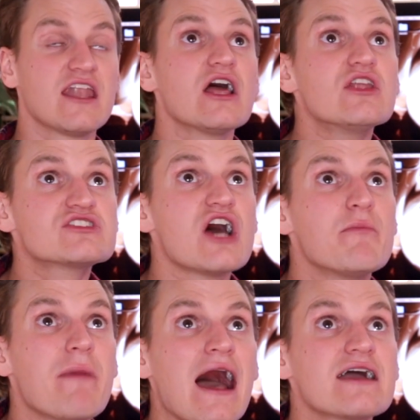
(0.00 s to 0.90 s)
And I looked at
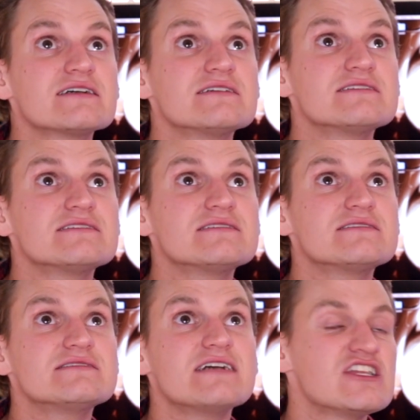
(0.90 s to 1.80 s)
her back
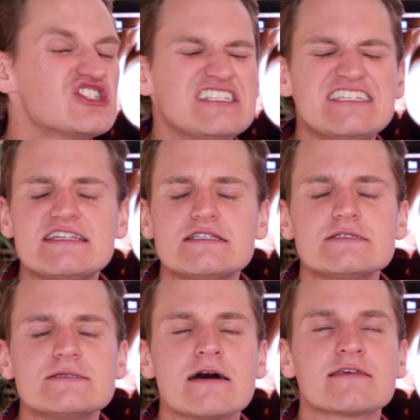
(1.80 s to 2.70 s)
and she did
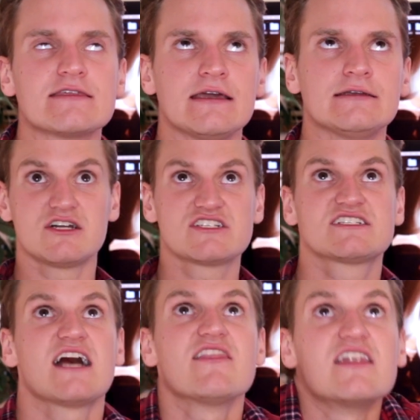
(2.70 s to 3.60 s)
nothing. I
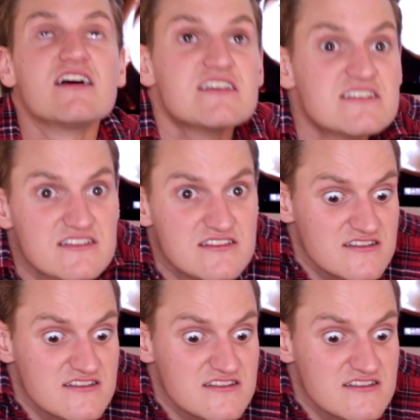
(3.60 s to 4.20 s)
just sat there like this.